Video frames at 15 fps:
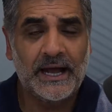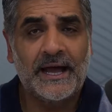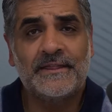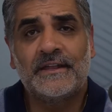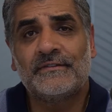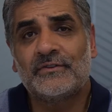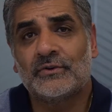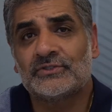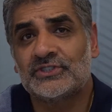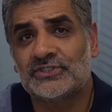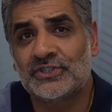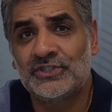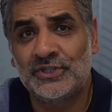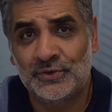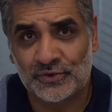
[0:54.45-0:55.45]
And then, of course, there's
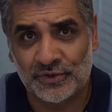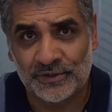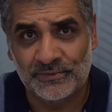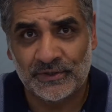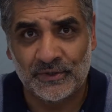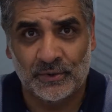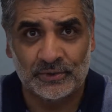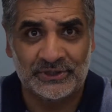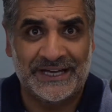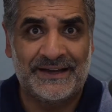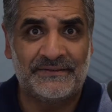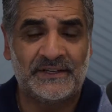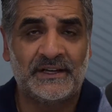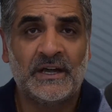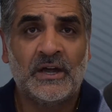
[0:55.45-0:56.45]
a new treatment called
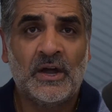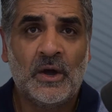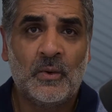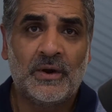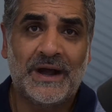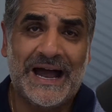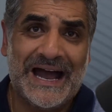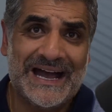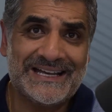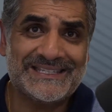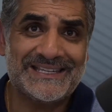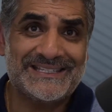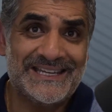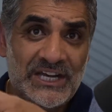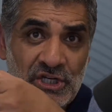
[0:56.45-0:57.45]
TAVI, where as
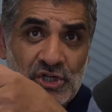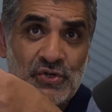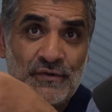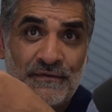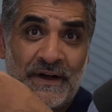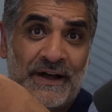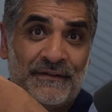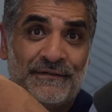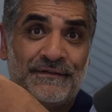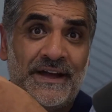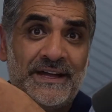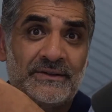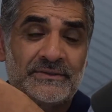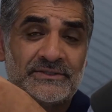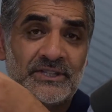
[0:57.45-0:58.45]
a tissue valve
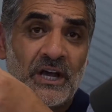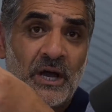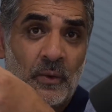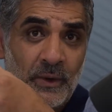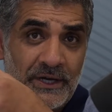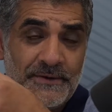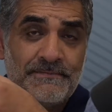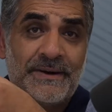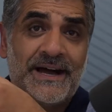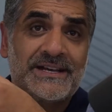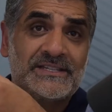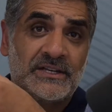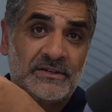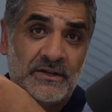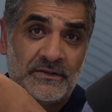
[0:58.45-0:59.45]
fails, we can
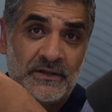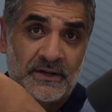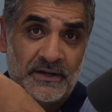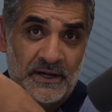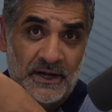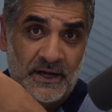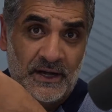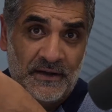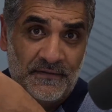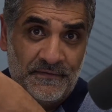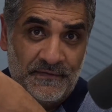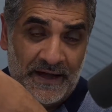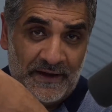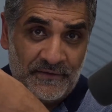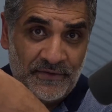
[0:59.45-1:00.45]
pass another
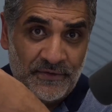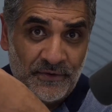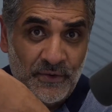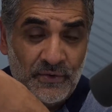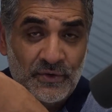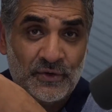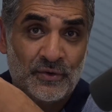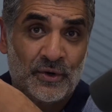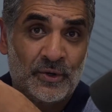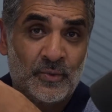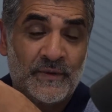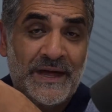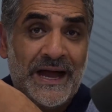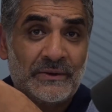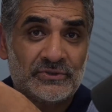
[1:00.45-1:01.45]
valve through the groin
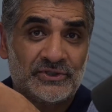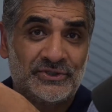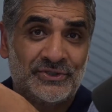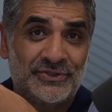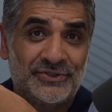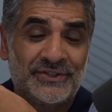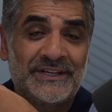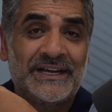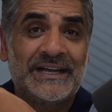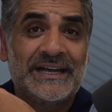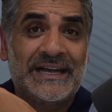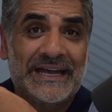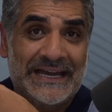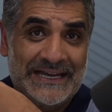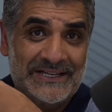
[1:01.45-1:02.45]
without surgery
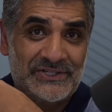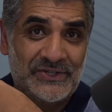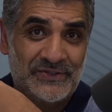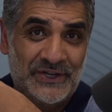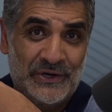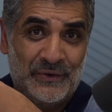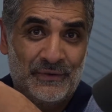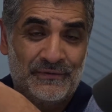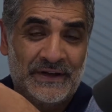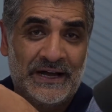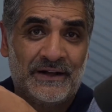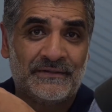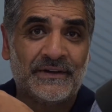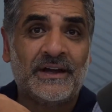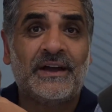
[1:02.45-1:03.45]
into the old
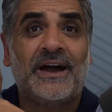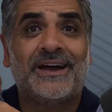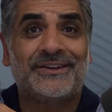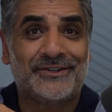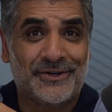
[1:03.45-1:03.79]
valve and